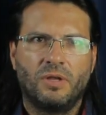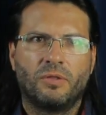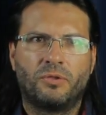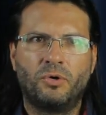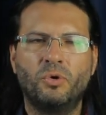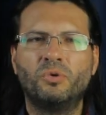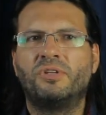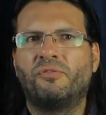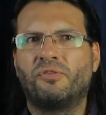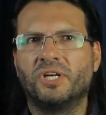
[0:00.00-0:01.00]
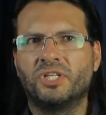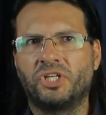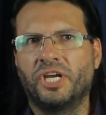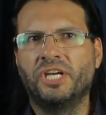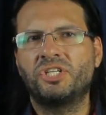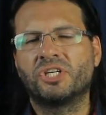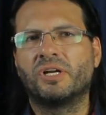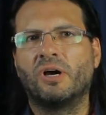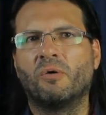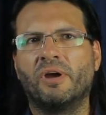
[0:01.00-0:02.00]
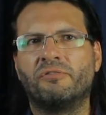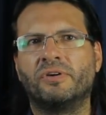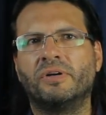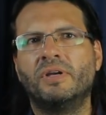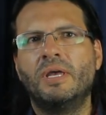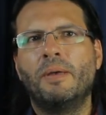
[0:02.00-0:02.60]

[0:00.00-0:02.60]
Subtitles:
Through differentiation, however,